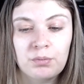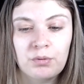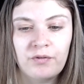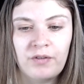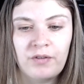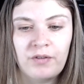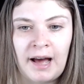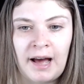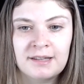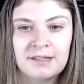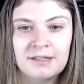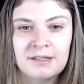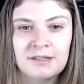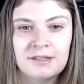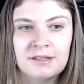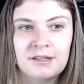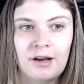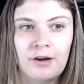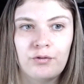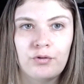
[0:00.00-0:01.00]
with ads and
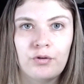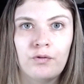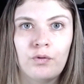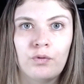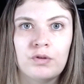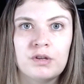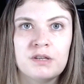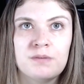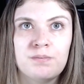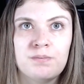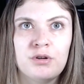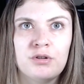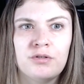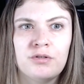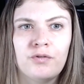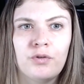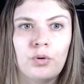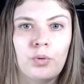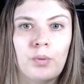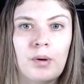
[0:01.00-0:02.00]
stuff with all these
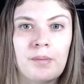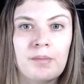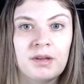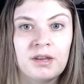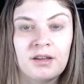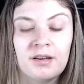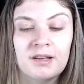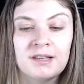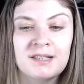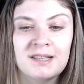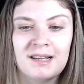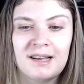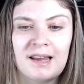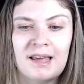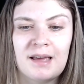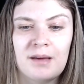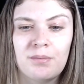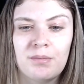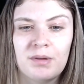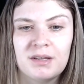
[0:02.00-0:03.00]
beautiful women that are
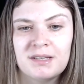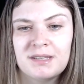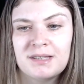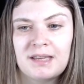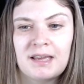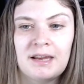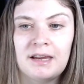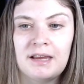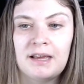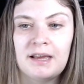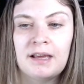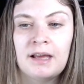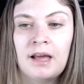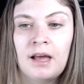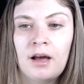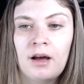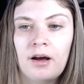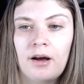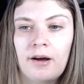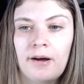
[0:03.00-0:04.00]
slim and skinny.
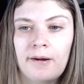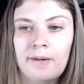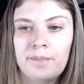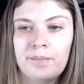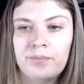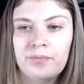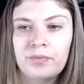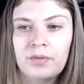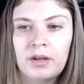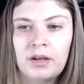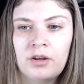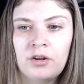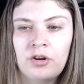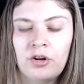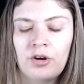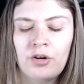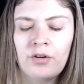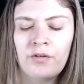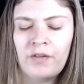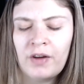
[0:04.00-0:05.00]
Um, you
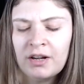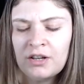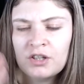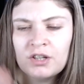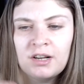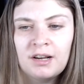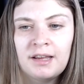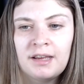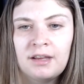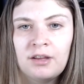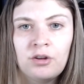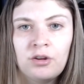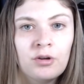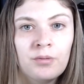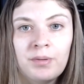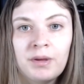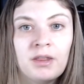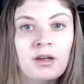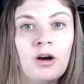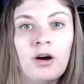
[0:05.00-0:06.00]
know, eventually you can
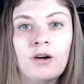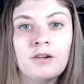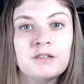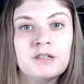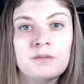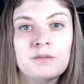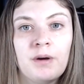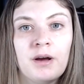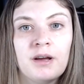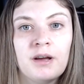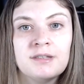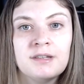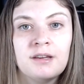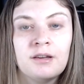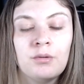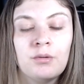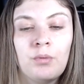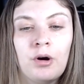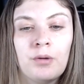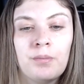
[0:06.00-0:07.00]
be the hardest person in
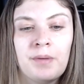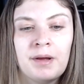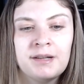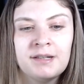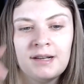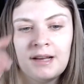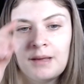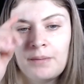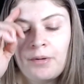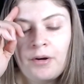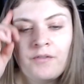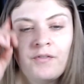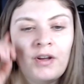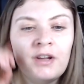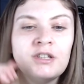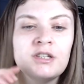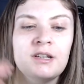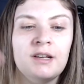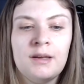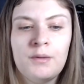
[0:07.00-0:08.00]
the world mentally, but
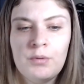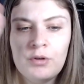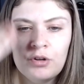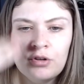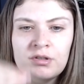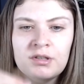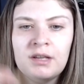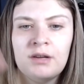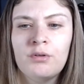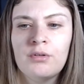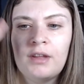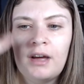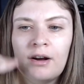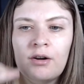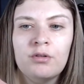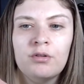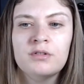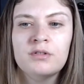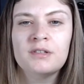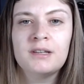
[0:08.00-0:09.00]
eventually when you see all that
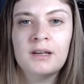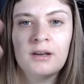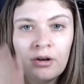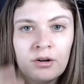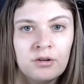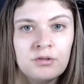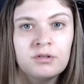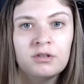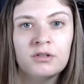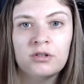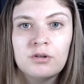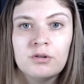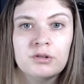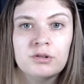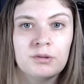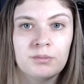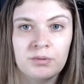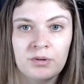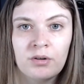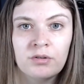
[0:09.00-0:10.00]
constantly, it goes into your
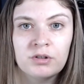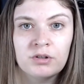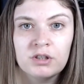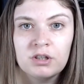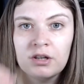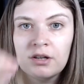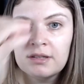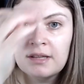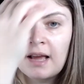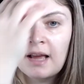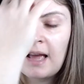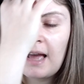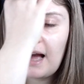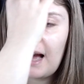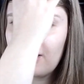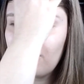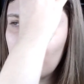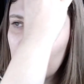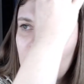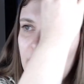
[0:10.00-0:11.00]
subconscious
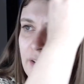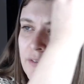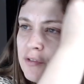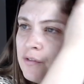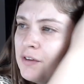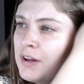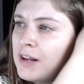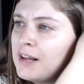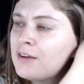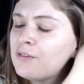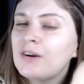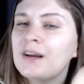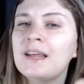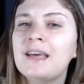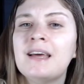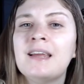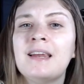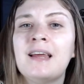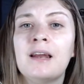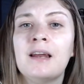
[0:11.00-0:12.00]
and you're left feeling
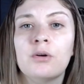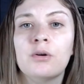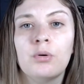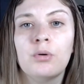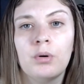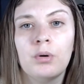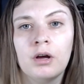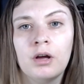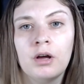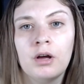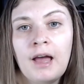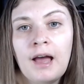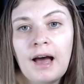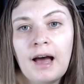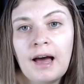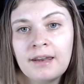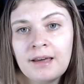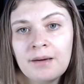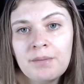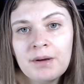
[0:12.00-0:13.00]
really inadequate.
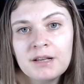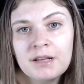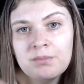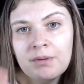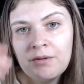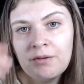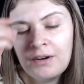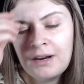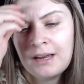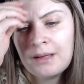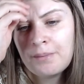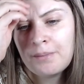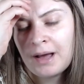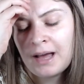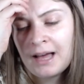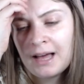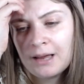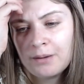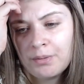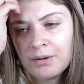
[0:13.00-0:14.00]
And that makes me really
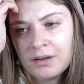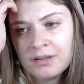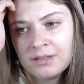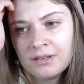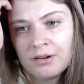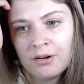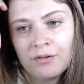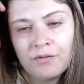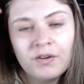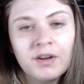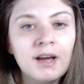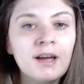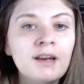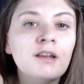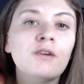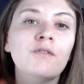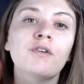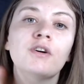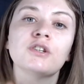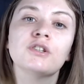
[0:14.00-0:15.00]
mad because I don't think
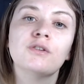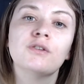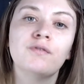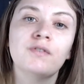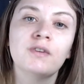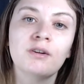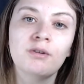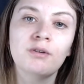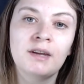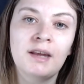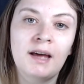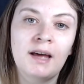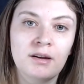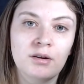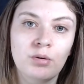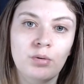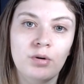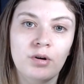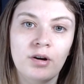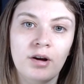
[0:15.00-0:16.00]
any of us should feel
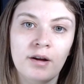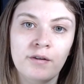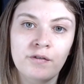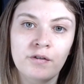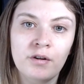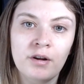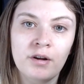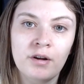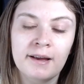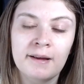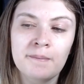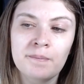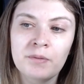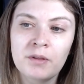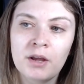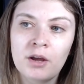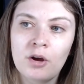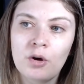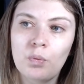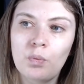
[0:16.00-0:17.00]
inadequate. I feel like
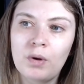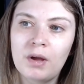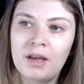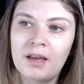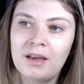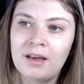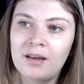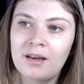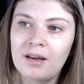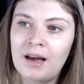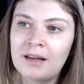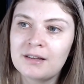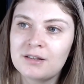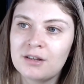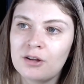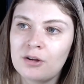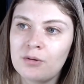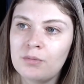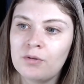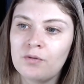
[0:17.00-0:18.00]
we as a
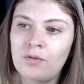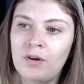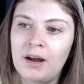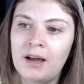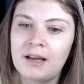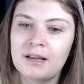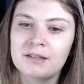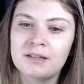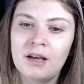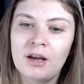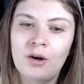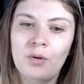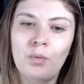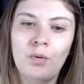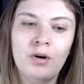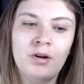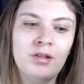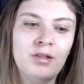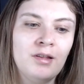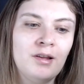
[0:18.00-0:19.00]
human race
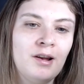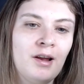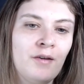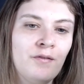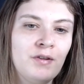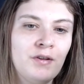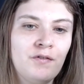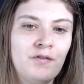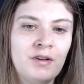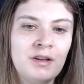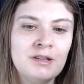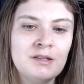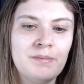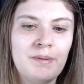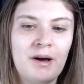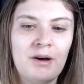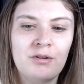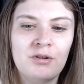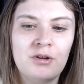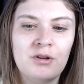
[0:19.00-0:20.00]
one of the lovely things
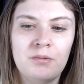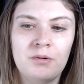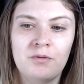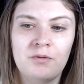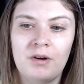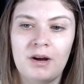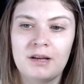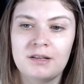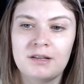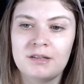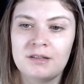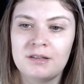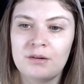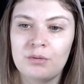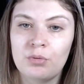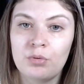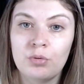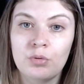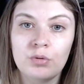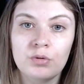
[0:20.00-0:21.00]
about the human race is that
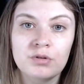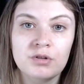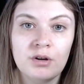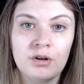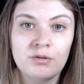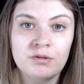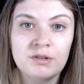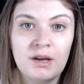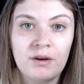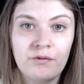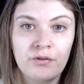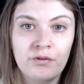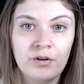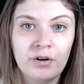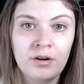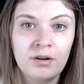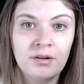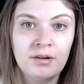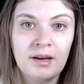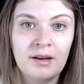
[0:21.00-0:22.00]
we're all so
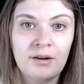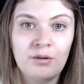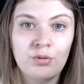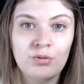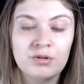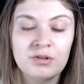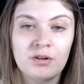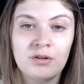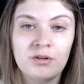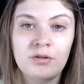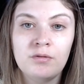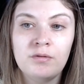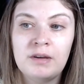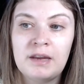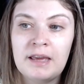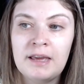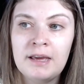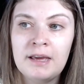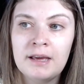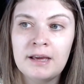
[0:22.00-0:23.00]
different and also
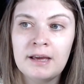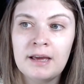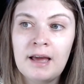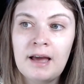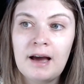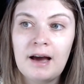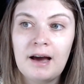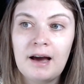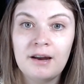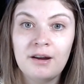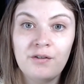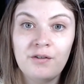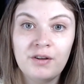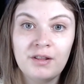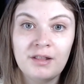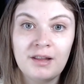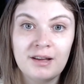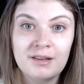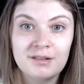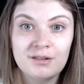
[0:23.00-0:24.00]
unique and i think
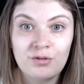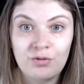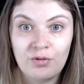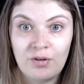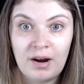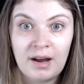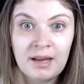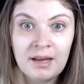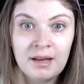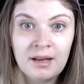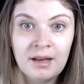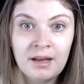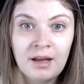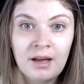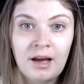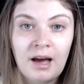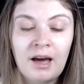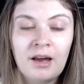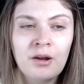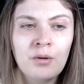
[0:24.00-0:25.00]
that's great
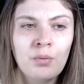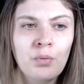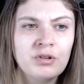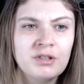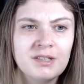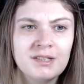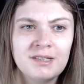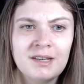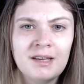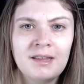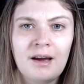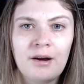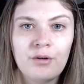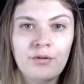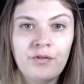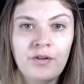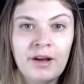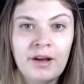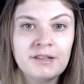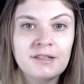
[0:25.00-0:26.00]
and i want to see that
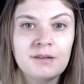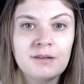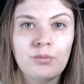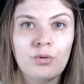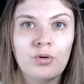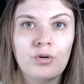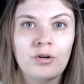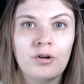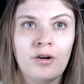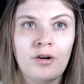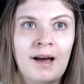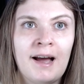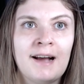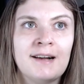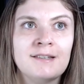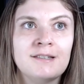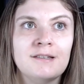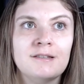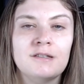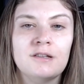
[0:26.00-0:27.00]
reflected more in our
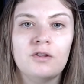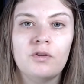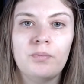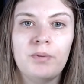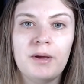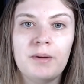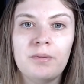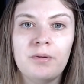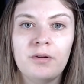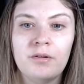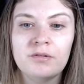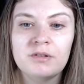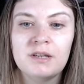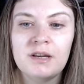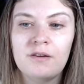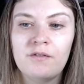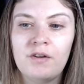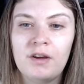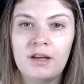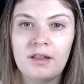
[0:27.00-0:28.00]
actors and the people on
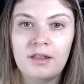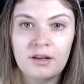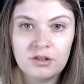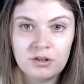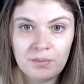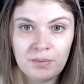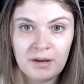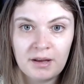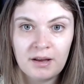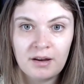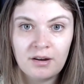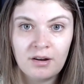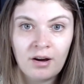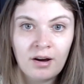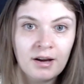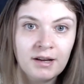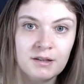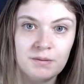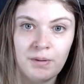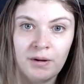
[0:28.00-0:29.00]
tv there should be a
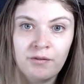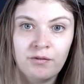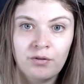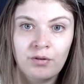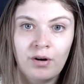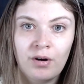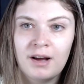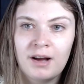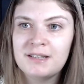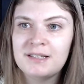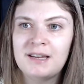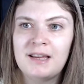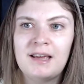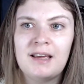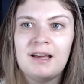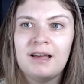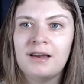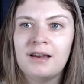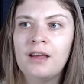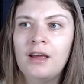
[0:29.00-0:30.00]
nice big variety
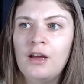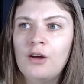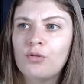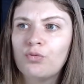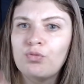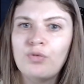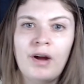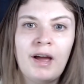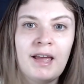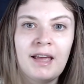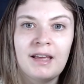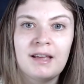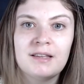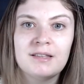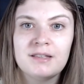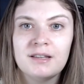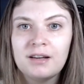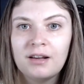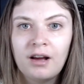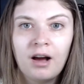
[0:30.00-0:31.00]
in
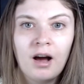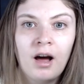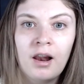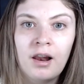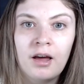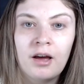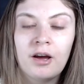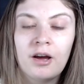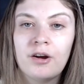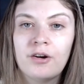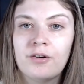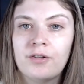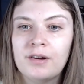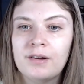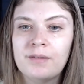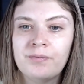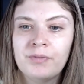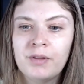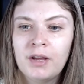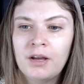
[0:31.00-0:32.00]
race and color
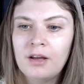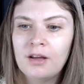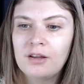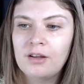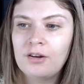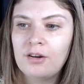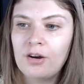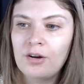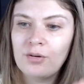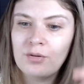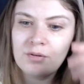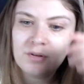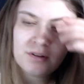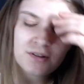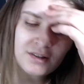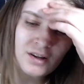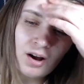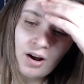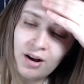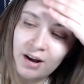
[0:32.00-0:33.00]
and you know
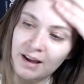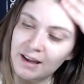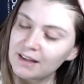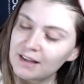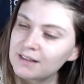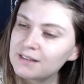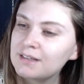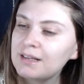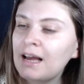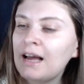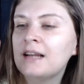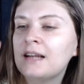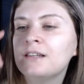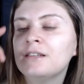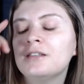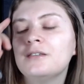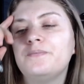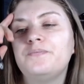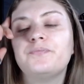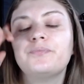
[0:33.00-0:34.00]
size and